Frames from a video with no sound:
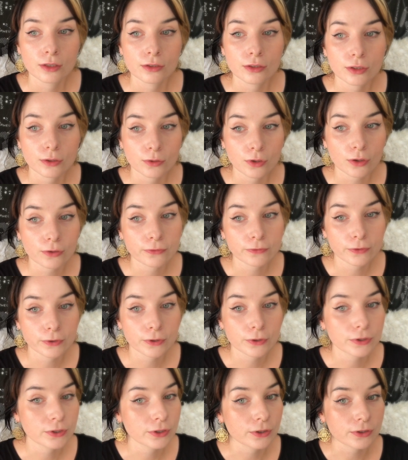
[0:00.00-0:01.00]
Do not
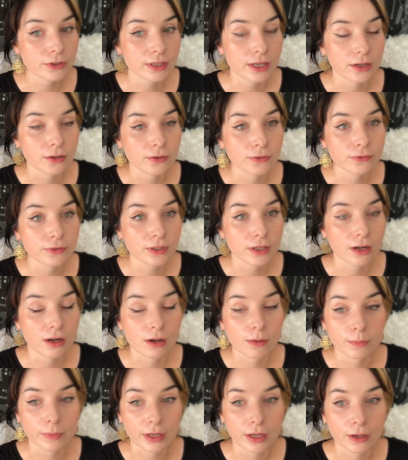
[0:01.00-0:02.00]
force yourself to
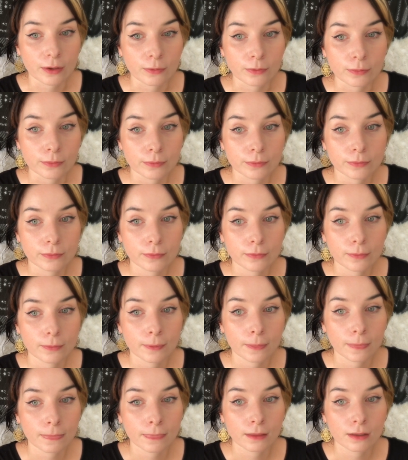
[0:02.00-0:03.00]
calm down.
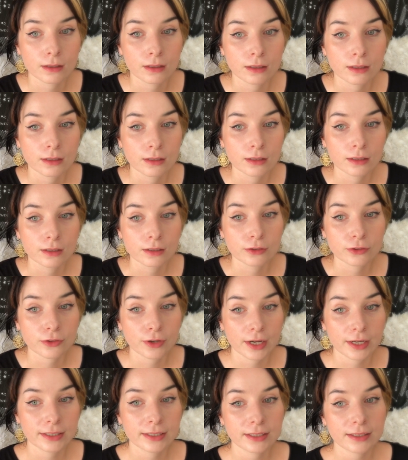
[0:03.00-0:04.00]

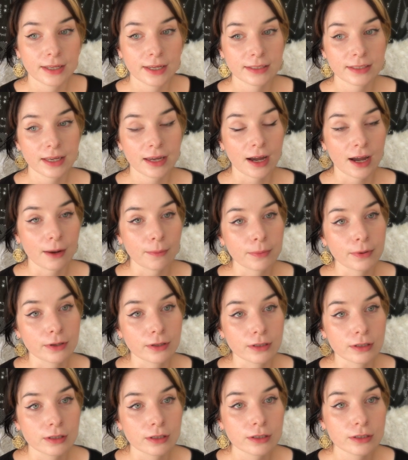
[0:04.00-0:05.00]
Try to let it
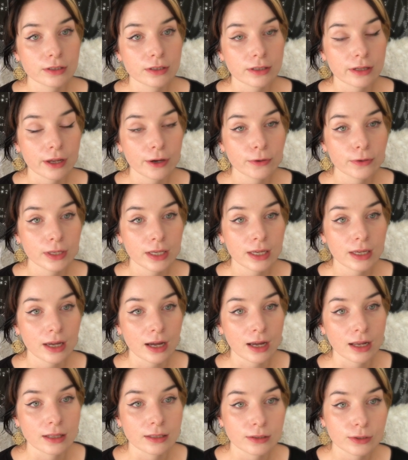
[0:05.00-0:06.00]
happen slowly
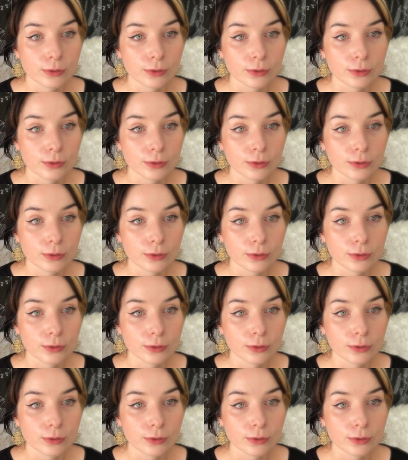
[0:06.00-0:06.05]
and